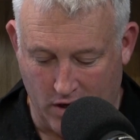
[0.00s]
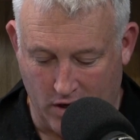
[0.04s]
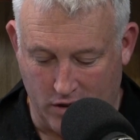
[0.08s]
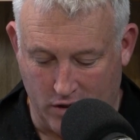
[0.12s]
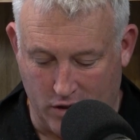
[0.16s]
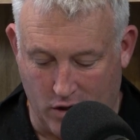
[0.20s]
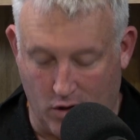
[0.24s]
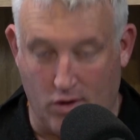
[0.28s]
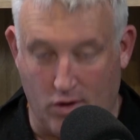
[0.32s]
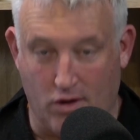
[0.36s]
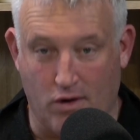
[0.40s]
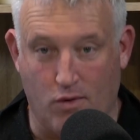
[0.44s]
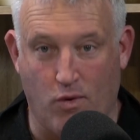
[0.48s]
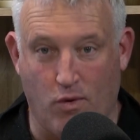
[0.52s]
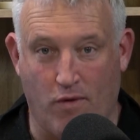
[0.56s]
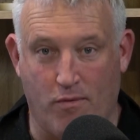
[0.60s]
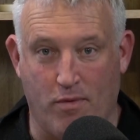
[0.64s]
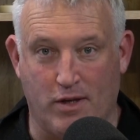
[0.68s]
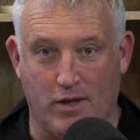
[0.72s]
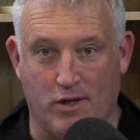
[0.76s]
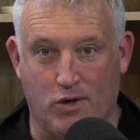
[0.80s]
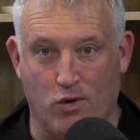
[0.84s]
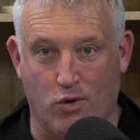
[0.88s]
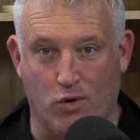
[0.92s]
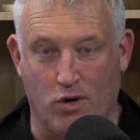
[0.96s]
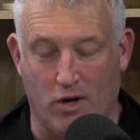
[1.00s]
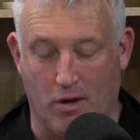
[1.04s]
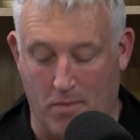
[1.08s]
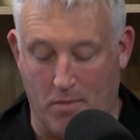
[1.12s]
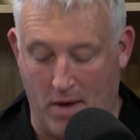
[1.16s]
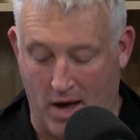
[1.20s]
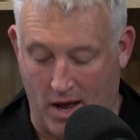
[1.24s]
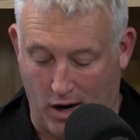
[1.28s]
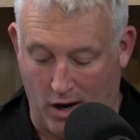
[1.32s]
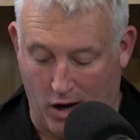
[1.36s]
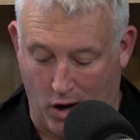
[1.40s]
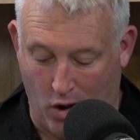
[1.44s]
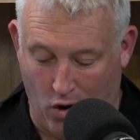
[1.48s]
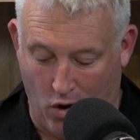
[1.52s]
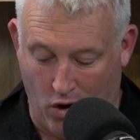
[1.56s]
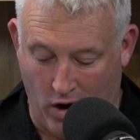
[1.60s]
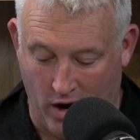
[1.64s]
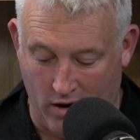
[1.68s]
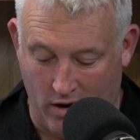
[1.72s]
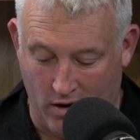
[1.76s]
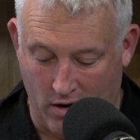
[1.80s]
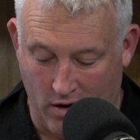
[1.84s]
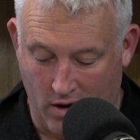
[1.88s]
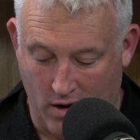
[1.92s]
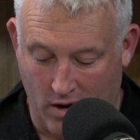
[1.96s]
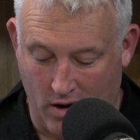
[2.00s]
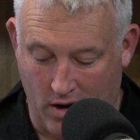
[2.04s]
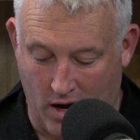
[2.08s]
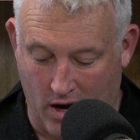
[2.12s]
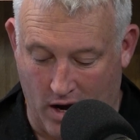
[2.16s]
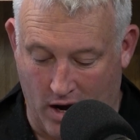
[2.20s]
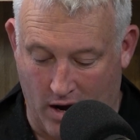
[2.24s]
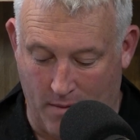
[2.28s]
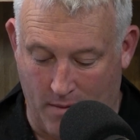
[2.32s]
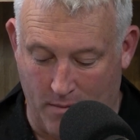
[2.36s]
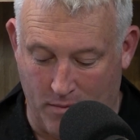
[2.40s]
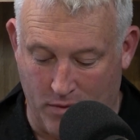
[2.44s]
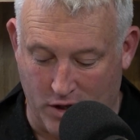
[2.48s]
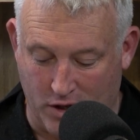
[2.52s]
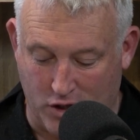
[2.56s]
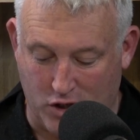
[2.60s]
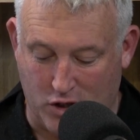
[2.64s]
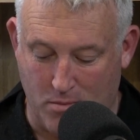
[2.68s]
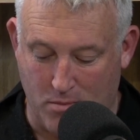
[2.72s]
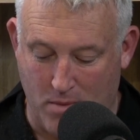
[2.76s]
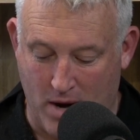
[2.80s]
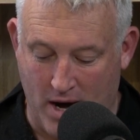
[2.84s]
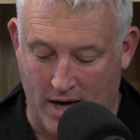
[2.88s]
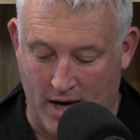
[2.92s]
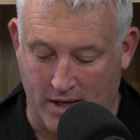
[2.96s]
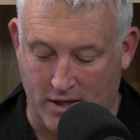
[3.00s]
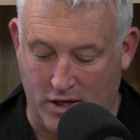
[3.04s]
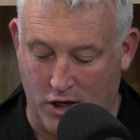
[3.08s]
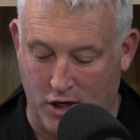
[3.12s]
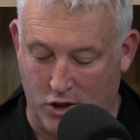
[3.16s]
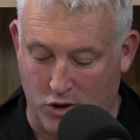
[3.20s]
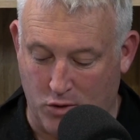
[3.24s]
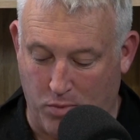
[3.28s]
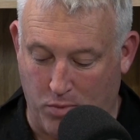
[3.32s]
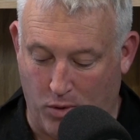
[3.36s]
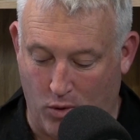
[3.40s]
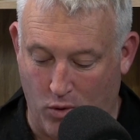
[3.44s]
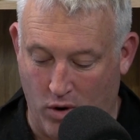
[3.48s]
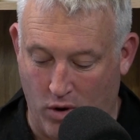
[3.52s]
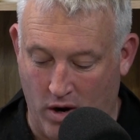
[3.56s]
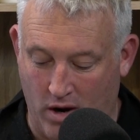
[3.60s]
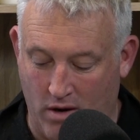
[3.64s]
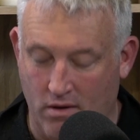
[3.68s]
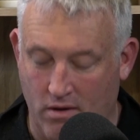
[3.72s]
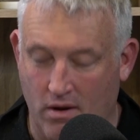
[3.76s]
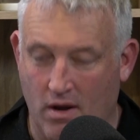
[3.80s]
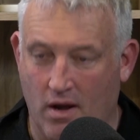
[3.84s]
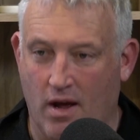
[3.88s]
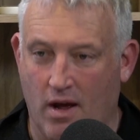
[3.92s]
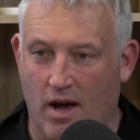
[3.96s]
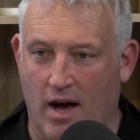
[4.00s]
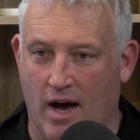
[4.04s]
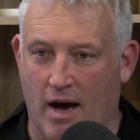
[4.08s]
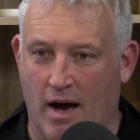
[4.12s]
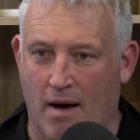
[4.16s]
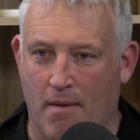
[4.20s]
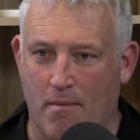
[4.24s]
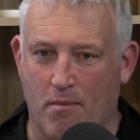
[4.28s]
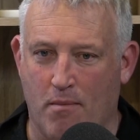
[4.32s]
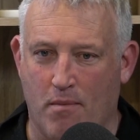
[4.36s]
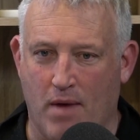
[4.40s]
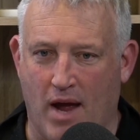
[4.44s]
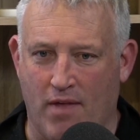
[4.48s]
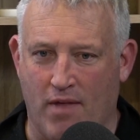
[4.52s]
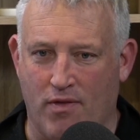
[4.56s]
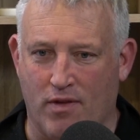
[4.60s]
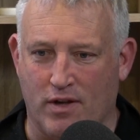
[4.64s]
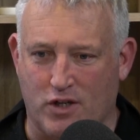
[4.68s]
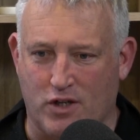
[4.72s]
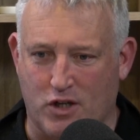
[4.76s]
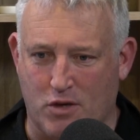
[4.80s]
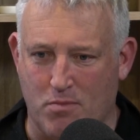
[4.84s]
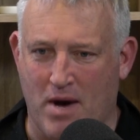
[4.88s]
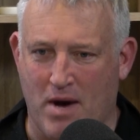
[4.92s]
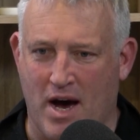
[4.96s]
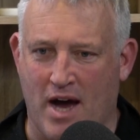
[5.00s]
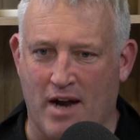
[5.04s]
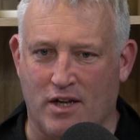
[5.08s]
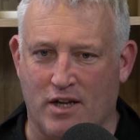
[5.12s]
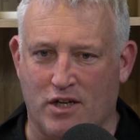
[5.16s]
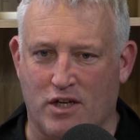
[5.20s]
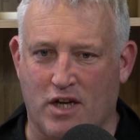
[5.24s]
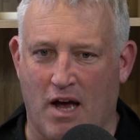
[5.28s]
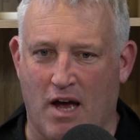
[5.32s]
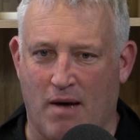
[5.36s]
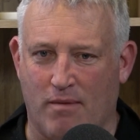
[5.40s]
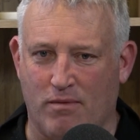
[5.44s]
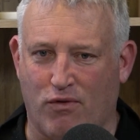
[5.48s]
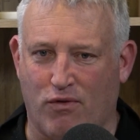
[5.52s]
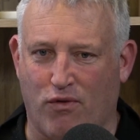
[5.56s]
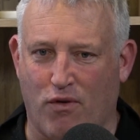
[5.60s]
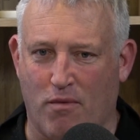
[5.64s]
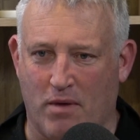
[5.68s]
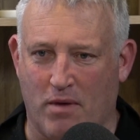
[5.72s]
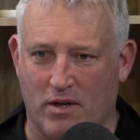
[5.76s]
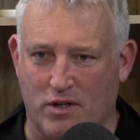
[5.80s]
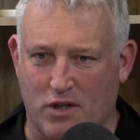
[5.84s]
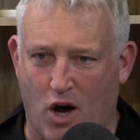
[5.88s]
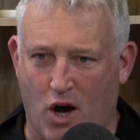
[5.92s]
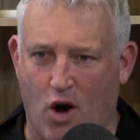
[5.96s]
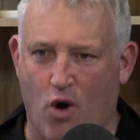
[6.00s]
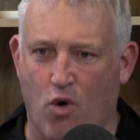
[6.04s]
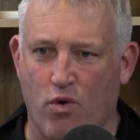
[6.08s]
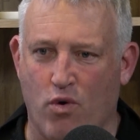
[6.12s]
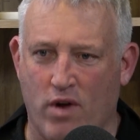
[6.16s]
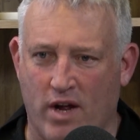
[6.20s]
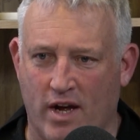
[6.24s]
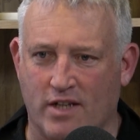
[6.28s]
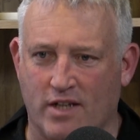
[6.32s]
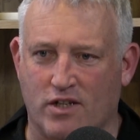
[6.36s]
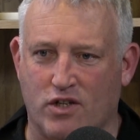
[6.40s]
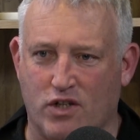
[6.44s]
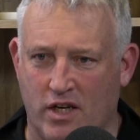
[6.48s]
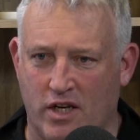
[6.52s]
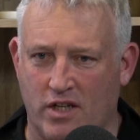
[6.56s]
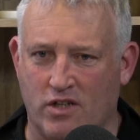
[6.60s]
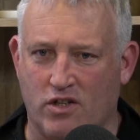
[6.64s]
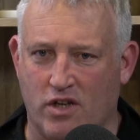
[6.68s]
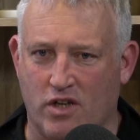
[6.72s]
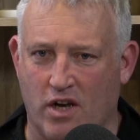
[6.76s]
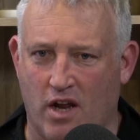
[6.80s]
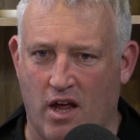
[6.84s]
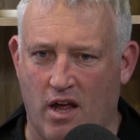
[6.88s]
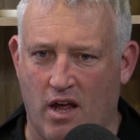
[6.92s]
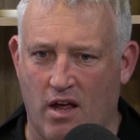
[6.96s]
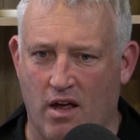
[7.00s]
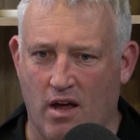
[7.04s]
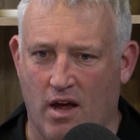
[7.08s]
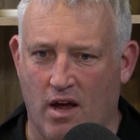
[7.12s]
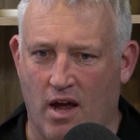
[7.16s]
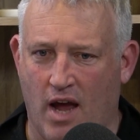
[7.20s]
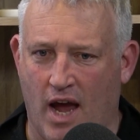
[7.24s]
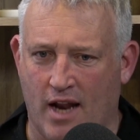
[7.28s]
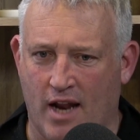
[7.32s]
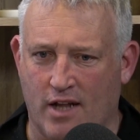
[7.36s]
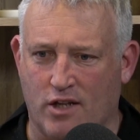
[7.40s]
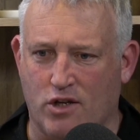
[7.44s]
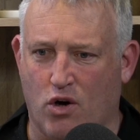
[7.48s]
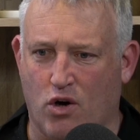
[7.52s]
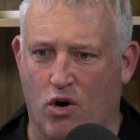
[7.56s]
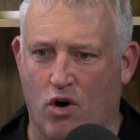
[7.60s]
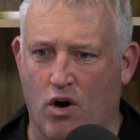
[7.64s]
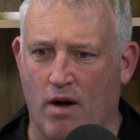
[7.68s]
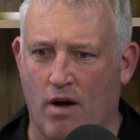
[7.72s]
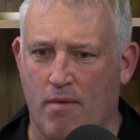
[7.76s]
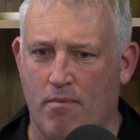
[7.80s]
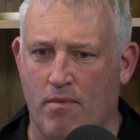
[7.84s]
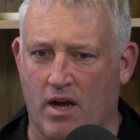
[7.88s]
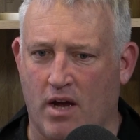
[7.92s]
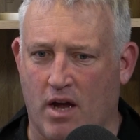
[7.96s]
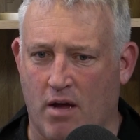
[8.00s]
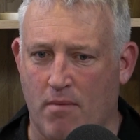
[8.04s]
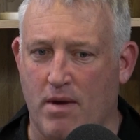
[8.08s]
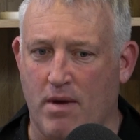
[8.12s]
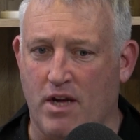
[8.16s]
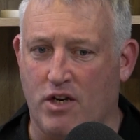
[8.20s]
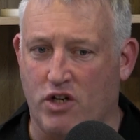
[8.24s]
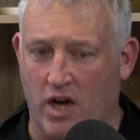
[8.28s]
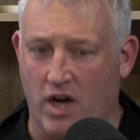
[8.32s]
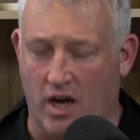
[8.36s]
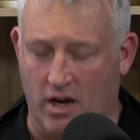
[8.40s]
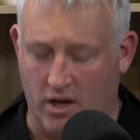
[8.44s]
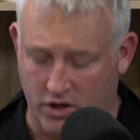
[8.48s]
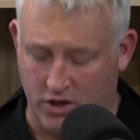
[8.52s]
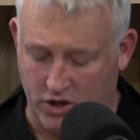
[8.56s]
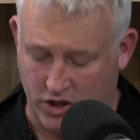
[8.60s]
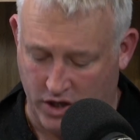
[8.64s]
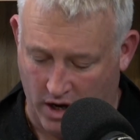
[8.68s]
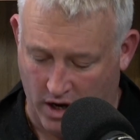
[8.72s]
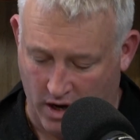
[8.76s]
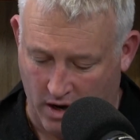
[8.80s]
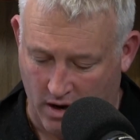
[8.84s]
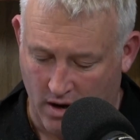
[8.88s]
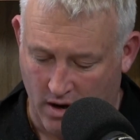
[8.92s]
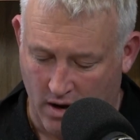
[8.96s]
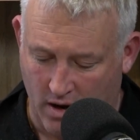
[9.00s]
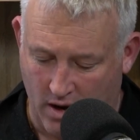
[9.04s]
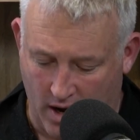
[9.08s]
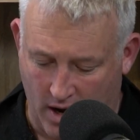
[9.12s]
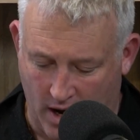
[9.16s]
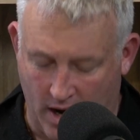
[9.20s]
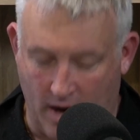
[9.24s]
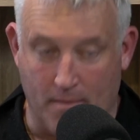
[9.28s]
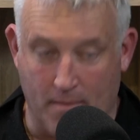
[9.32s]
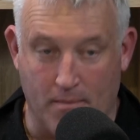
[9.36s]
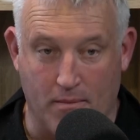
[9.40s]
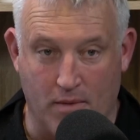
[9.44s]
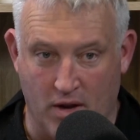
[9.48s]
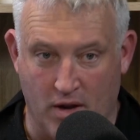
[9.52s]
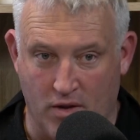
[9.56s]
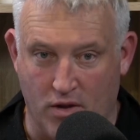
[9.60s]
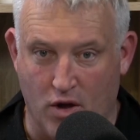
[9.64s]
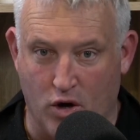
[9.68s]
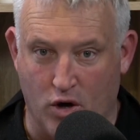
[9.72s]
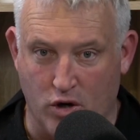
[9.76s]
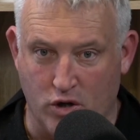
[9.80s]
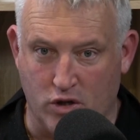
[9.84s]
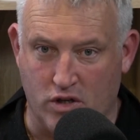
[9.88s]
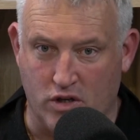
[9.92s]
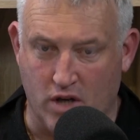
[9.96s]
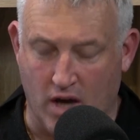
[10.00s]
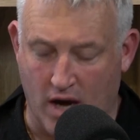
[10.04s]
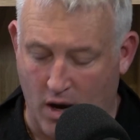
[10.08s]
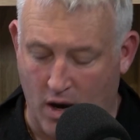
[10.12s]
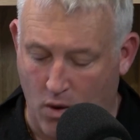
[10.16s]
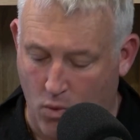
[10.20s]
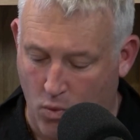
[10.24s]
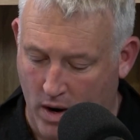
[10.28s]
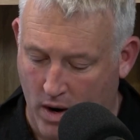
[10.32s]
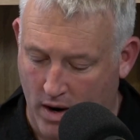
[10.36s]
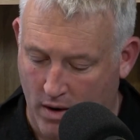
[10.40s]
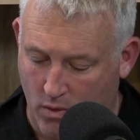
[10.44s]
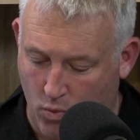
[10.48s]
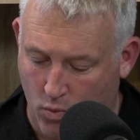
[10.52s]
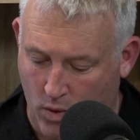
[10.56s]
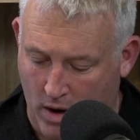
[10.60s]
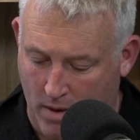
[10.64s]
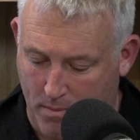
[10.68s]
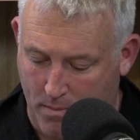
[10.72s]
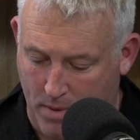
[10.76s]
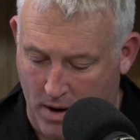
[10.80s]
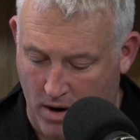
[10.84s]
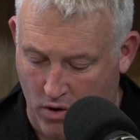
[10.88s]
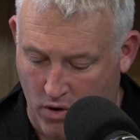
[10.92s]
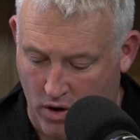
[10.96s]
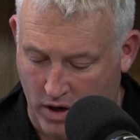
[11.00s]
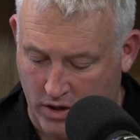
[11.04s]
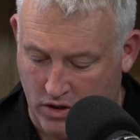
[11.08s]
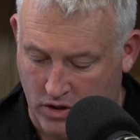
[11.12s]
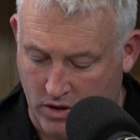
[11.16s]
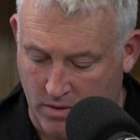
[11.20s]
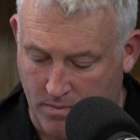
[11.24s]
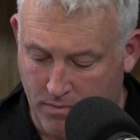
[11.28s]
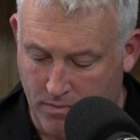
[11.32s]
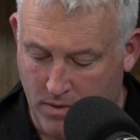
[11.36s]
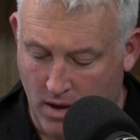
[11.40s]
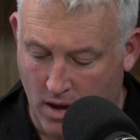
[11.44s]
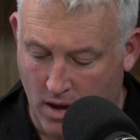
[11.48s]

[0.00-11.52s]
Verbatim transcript: So we've been talking about Align, um, the smart tetraploid, um, and the smartness comes from its holding its density at a time that can be challenging um, in those uh, wet wet periods.